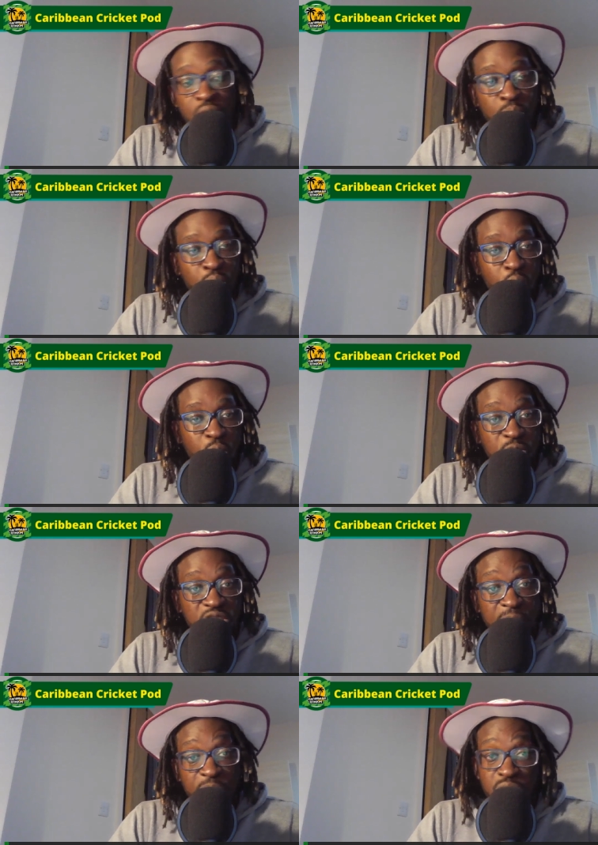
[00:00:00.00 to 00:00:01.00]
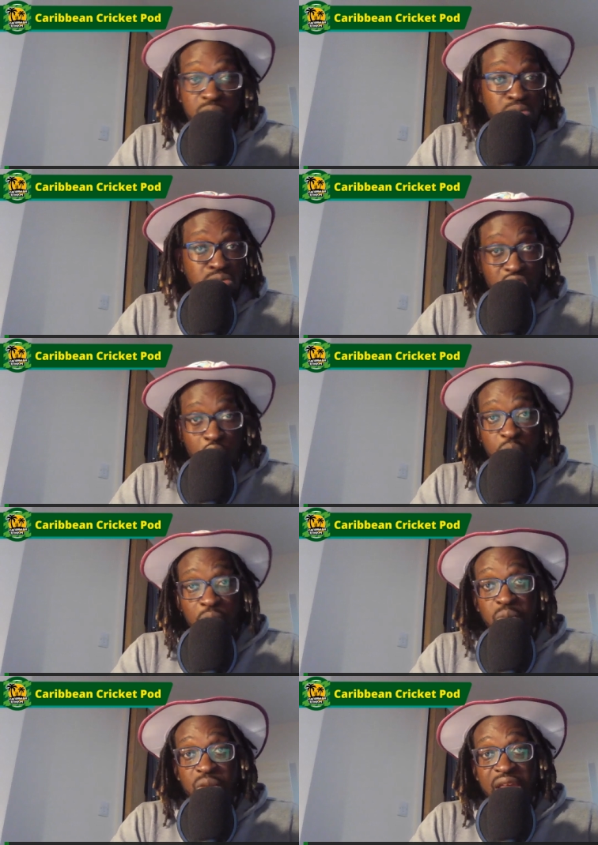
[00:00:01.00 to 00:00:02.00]
Paul for Shepherd, no
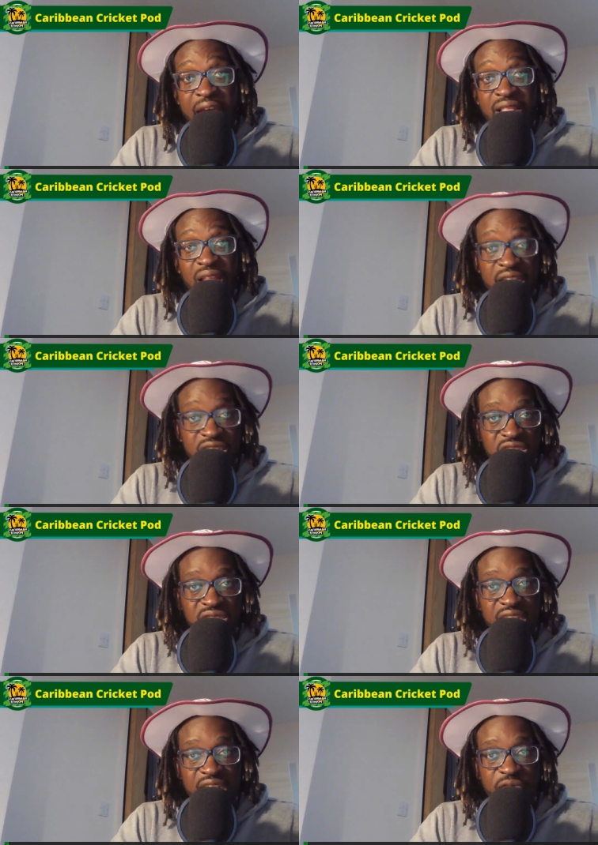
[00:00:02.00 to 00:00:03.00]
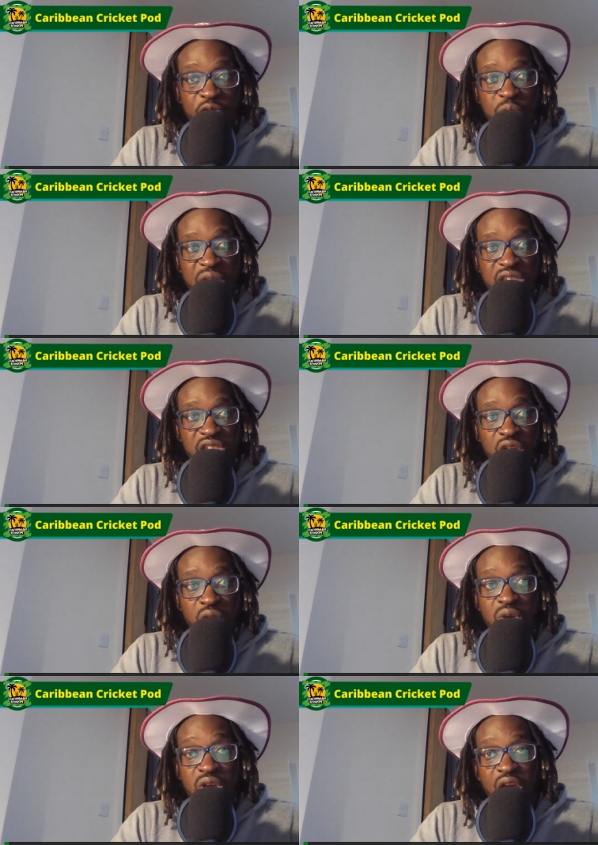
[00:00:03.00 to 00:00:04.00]
problem with that. Like I just said a few minutes
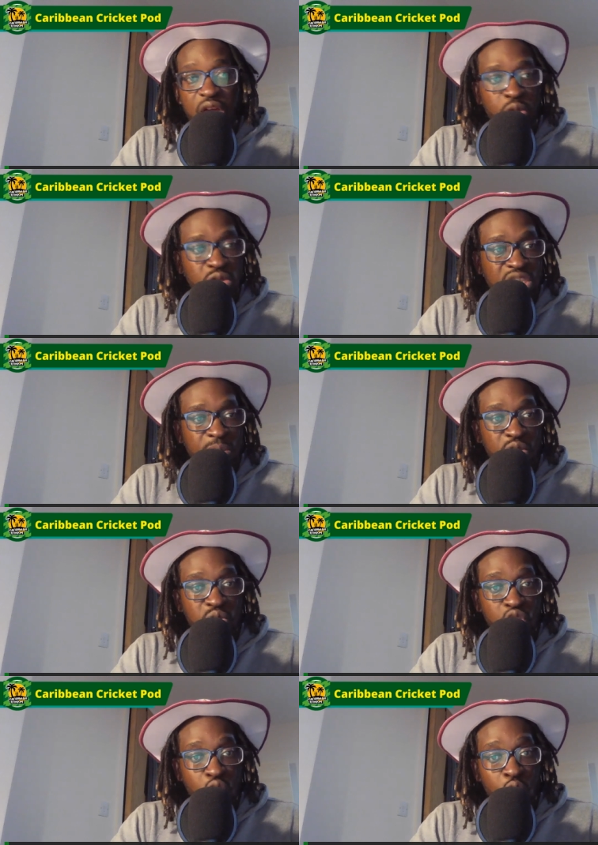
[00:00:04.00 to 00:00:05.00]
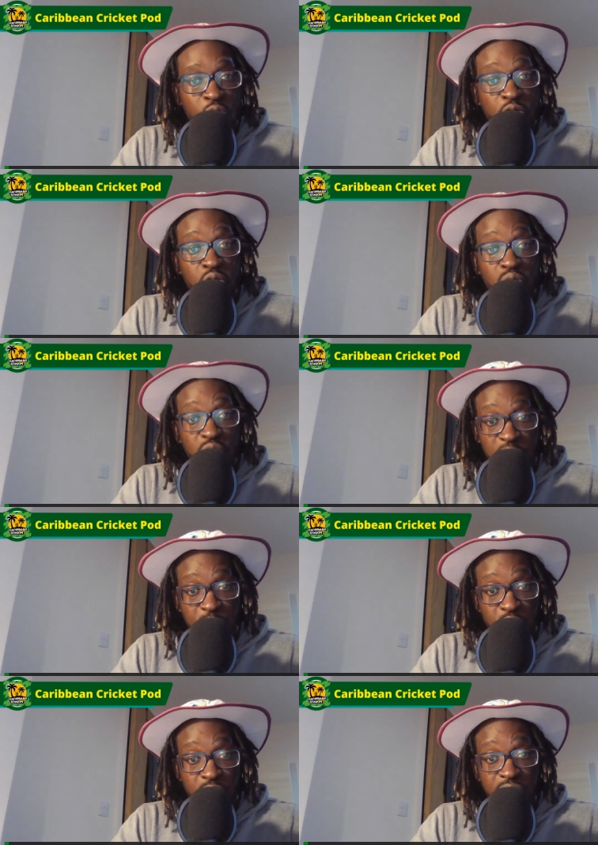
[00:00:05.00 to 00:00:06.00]
ago, I thought Shepherd was awful with the
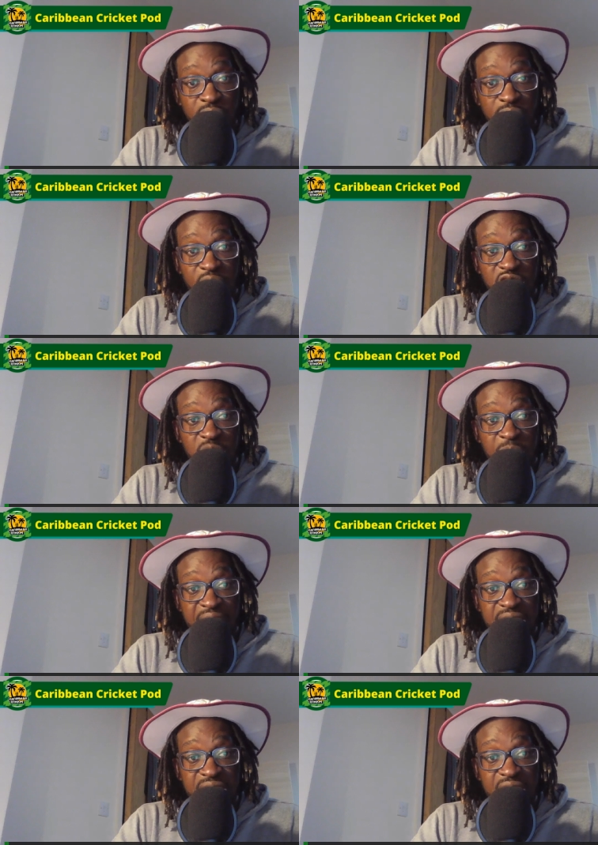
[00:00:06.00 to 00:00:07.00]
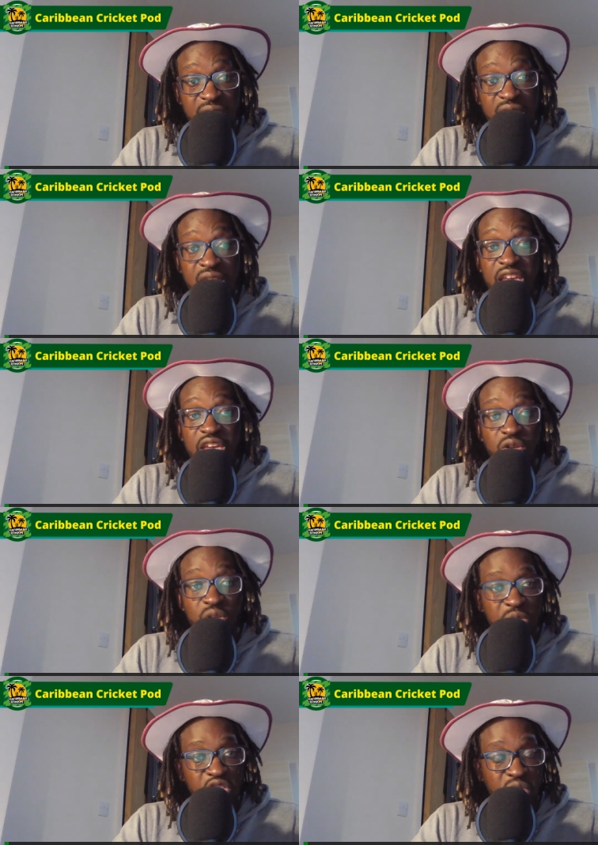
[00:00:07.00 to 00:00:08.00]
ball versus Pakistan. He
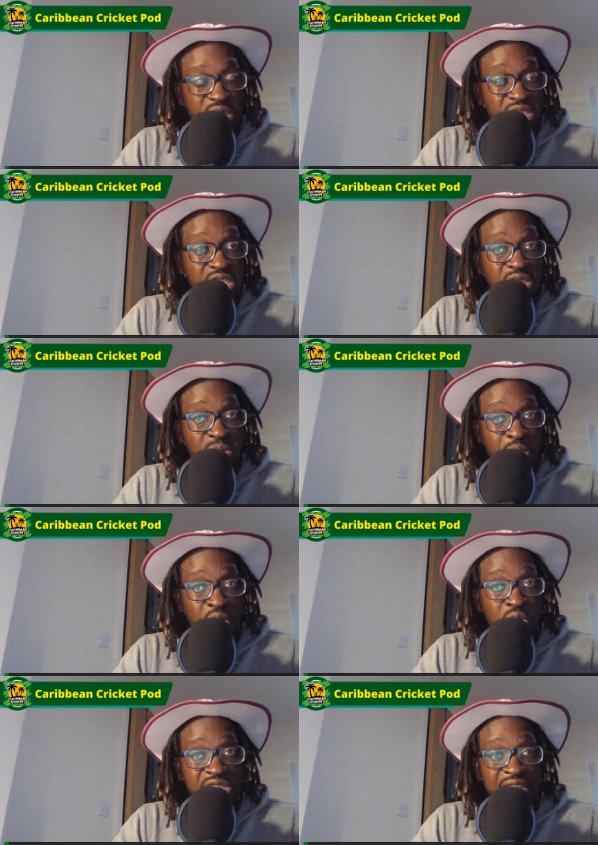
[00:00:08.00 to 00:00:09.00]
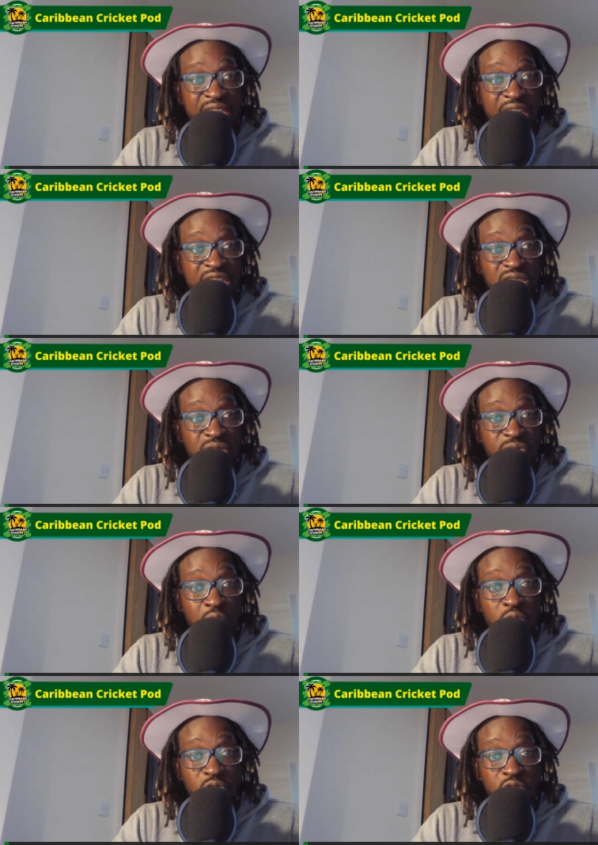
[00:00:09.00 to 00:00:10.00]
couldn't be trusted to bowl his allocation of
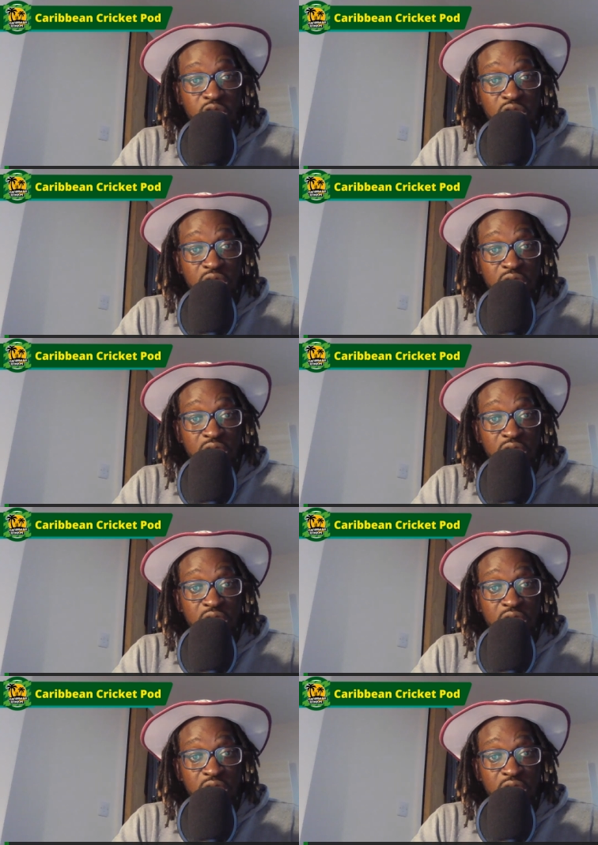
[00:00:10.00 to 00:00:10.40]
overs.